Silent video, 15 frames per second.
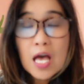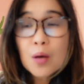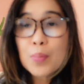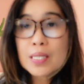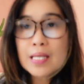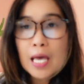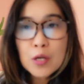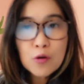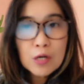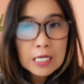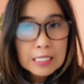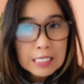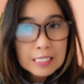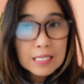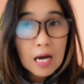but I really
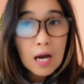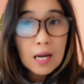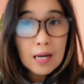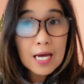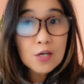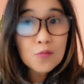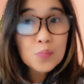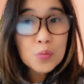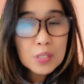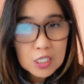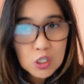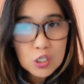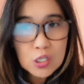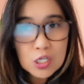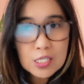did a lot of
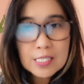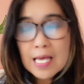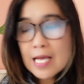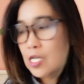research.